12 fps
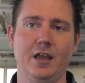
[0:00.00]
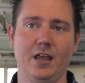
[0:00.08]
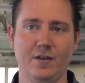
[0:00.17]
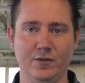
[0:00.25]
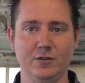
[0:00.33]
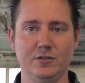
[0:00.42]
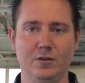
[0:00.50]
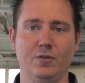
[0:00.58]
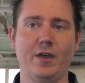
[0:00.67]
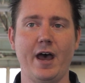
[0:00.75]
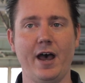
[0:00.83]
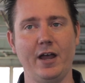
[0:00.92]
If you do
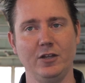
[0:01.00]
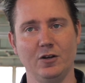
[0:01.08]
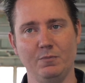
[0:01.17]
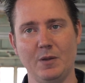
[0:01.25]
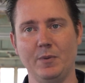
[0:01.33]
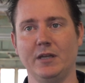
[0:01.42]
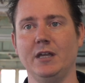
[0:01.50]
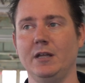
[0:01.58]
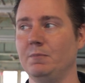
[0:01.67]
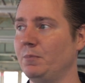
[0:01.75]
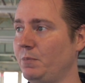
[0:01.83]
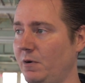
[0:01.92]
that, you're mimicking
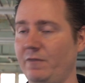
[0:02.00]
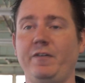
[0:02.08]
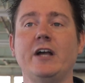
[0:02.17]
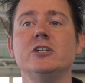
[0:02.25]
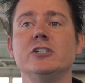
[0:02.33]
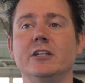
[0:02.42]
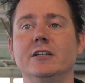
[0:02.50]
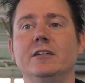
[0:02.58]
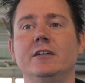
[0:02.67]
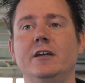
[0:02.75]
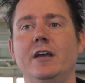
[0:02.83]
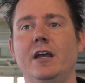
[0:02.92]
perfection.
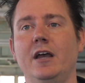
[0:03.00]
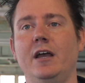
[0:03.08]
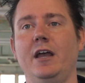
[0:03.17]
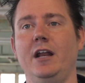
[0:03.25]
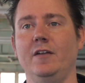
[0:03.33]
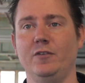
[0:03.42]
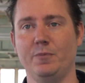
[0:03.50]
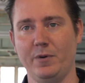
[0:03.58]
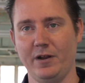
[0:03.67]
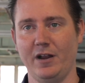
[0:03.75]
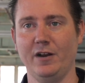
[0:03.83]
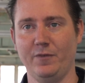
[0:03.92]
And if
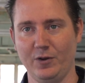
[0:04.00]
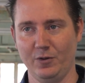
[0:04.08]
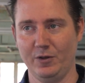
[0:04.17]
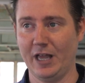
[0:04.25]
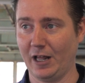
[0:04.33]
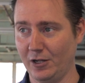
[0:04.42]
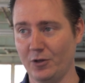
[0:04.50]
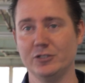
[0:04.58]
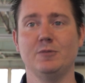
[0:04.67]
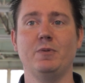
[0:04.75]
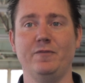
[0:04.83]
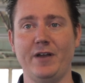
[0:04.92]
you get close
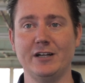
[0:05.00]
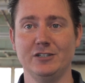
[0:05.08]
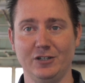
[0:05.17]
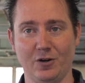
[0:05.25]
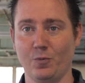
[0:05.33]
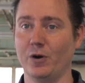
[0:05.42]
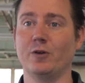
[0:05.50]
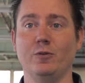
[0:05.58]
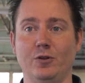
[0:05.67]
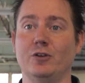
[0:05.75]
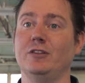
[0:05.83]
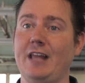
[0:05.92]
to perfection, your work will
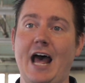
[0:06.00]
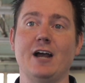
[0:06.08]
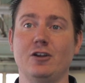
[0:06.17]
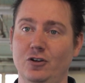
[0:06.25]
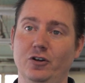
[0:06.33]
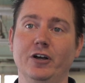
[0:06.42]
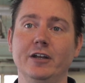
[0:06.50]
look that good.